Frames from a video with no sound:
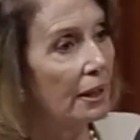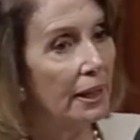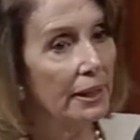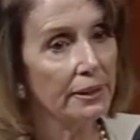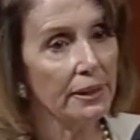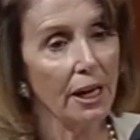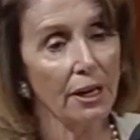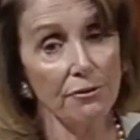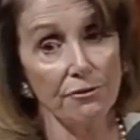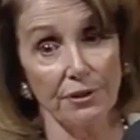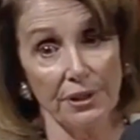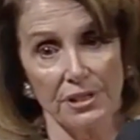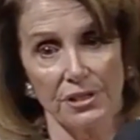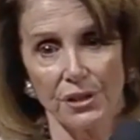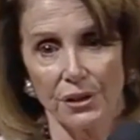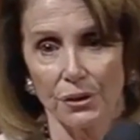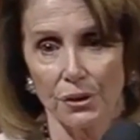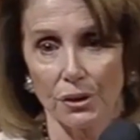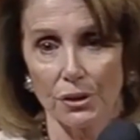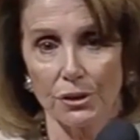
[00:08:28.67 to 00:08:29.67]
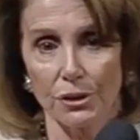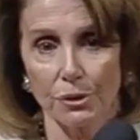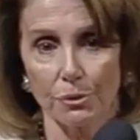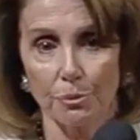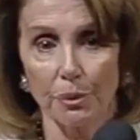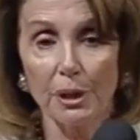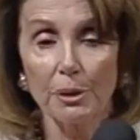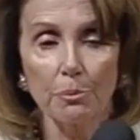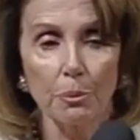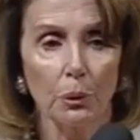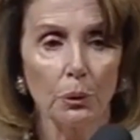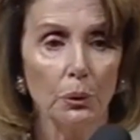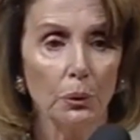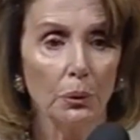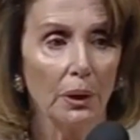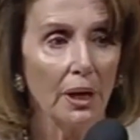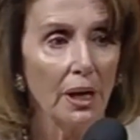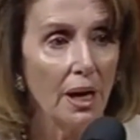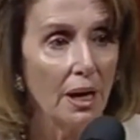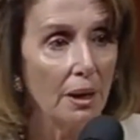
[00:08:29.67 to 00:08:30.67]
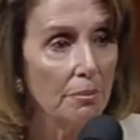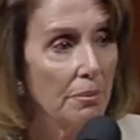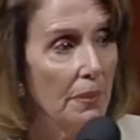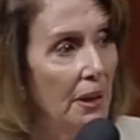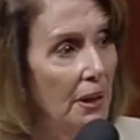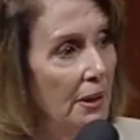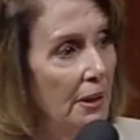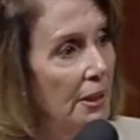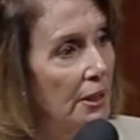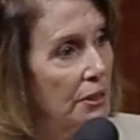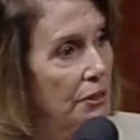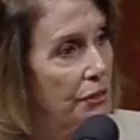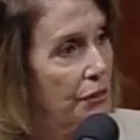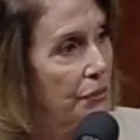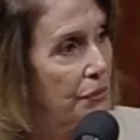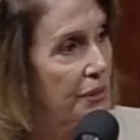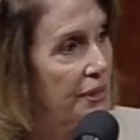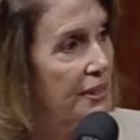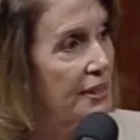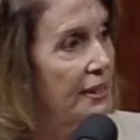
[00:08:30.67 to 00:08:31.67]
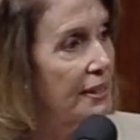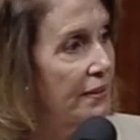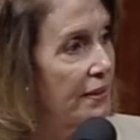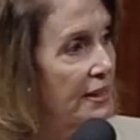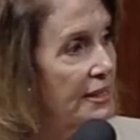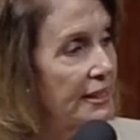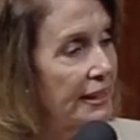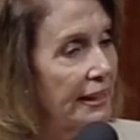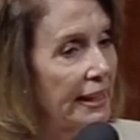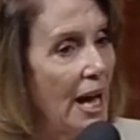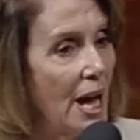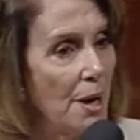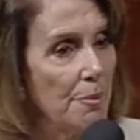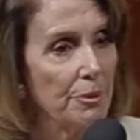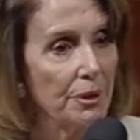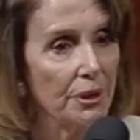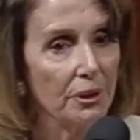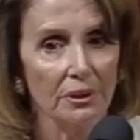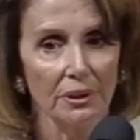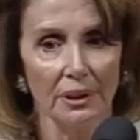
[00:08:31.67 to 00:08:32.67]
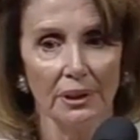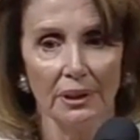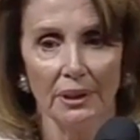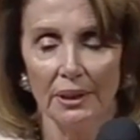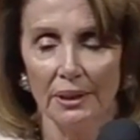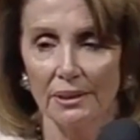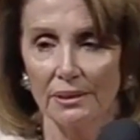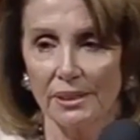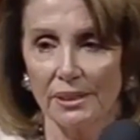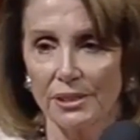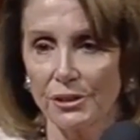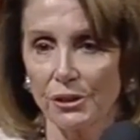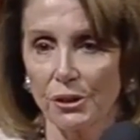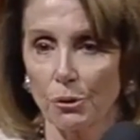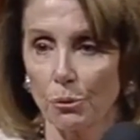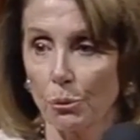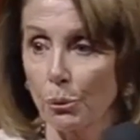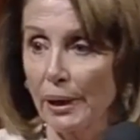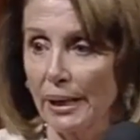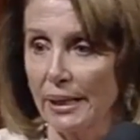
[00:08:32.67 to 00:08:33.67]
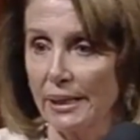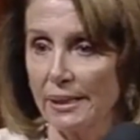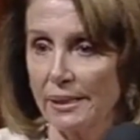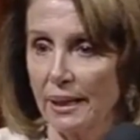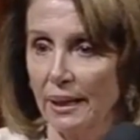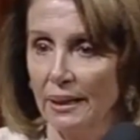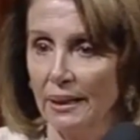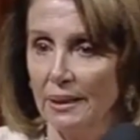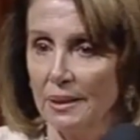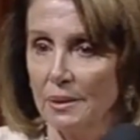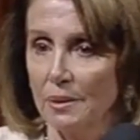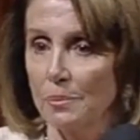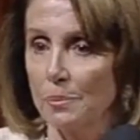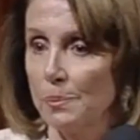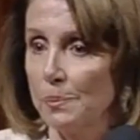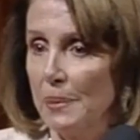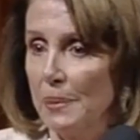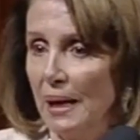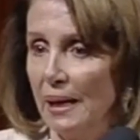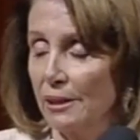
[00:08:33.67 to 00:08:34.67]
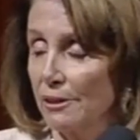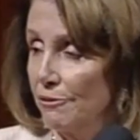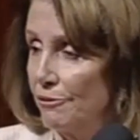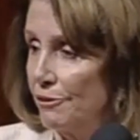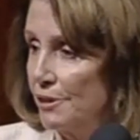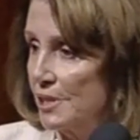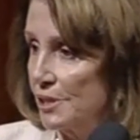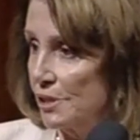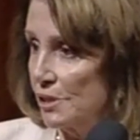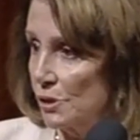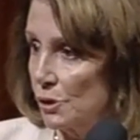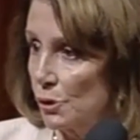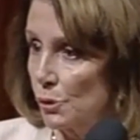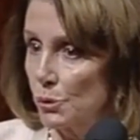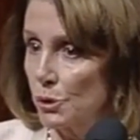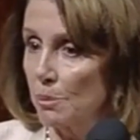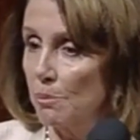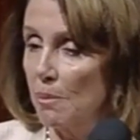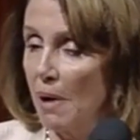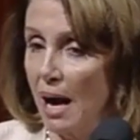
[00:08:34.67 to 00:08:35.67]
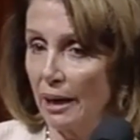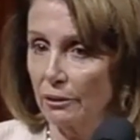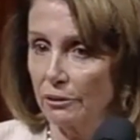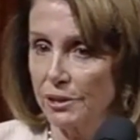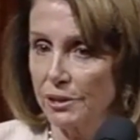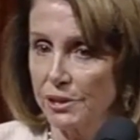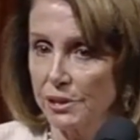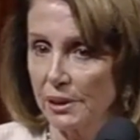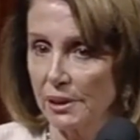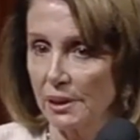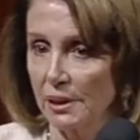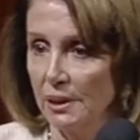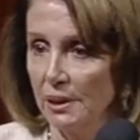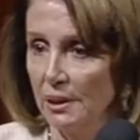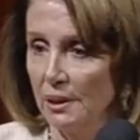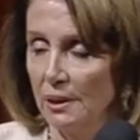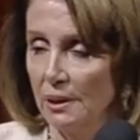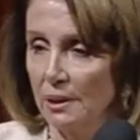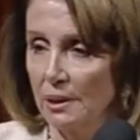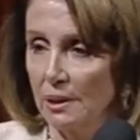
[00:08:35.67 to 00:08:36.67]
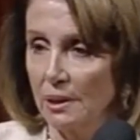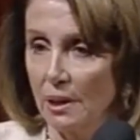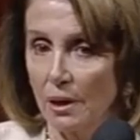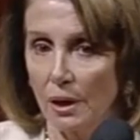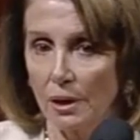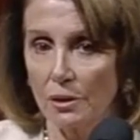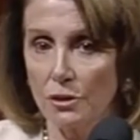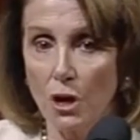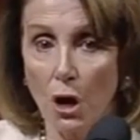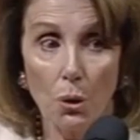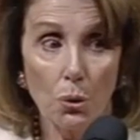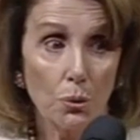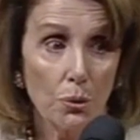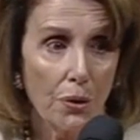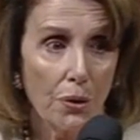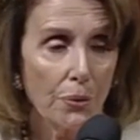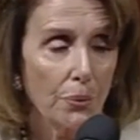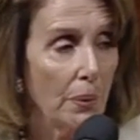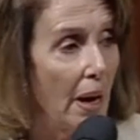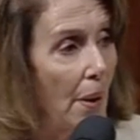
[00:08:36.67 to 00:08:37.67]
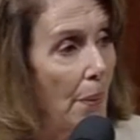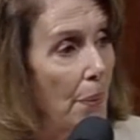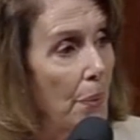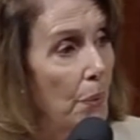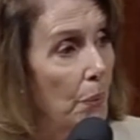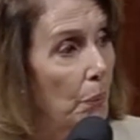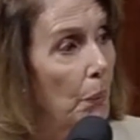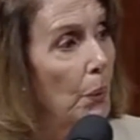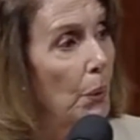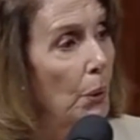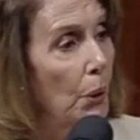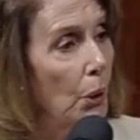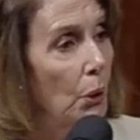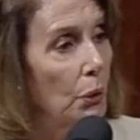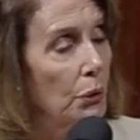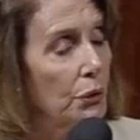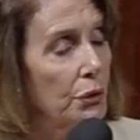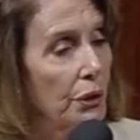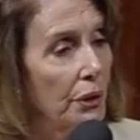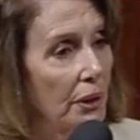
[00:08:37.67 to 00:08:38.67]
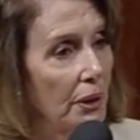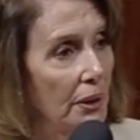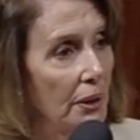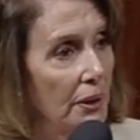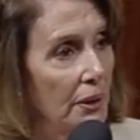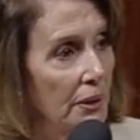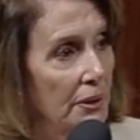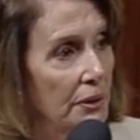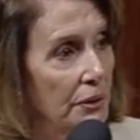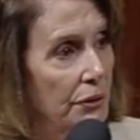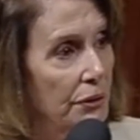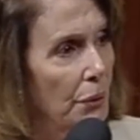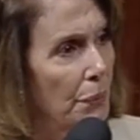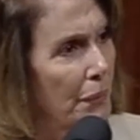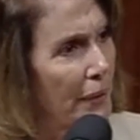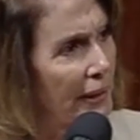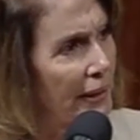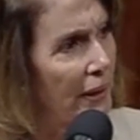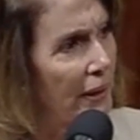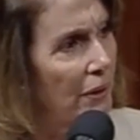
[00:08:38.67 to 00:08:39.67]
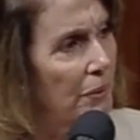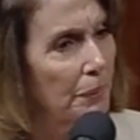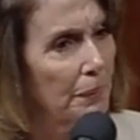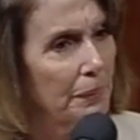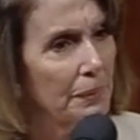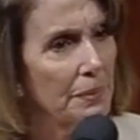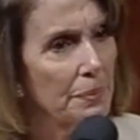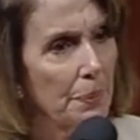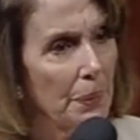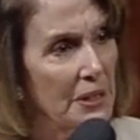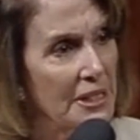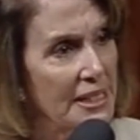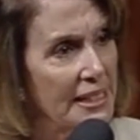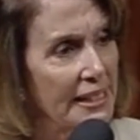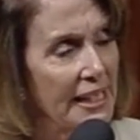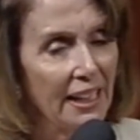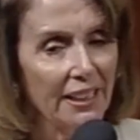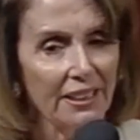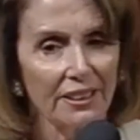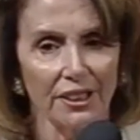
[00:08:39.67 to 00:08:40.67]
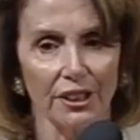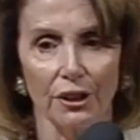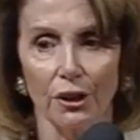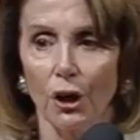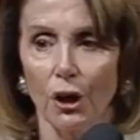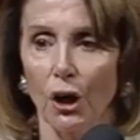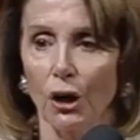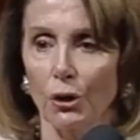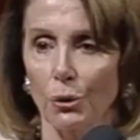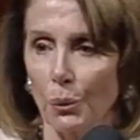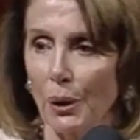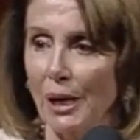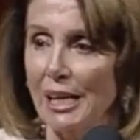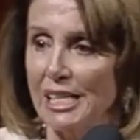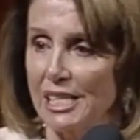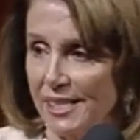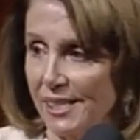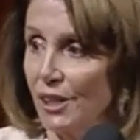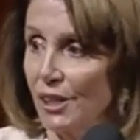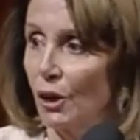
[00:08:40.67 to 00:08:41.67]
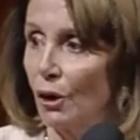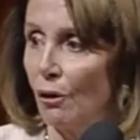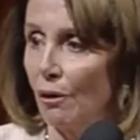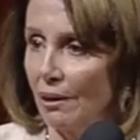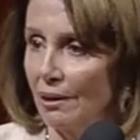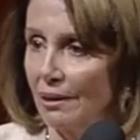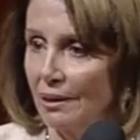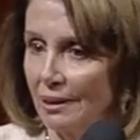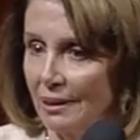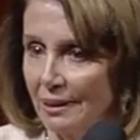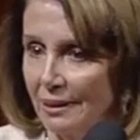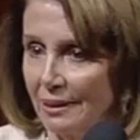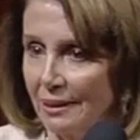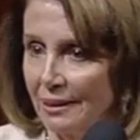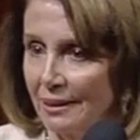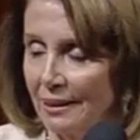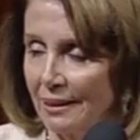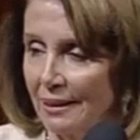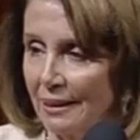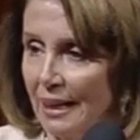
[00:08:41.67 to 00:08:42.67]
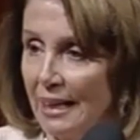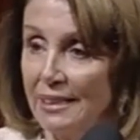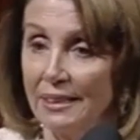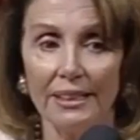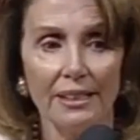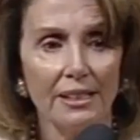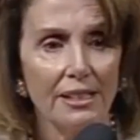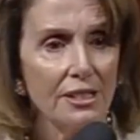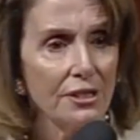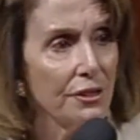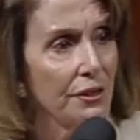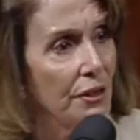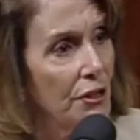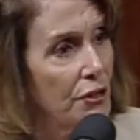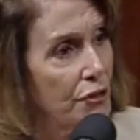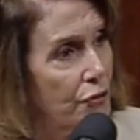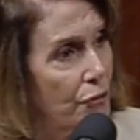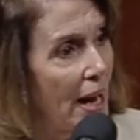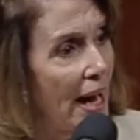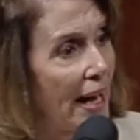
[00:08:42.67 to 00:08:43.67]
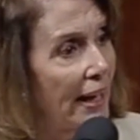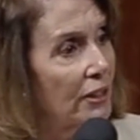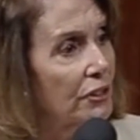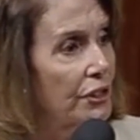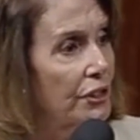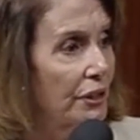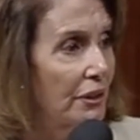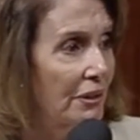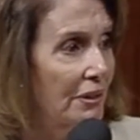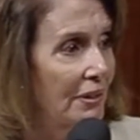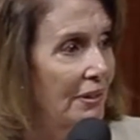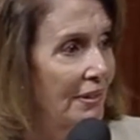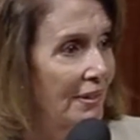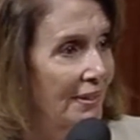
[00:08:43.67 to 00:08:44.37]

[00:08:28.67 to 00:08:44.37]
and our visitors, people who come to see this Capitol, this great edifice to democracy known throughout the world. So they are protecting a great deal, and it is an attraction,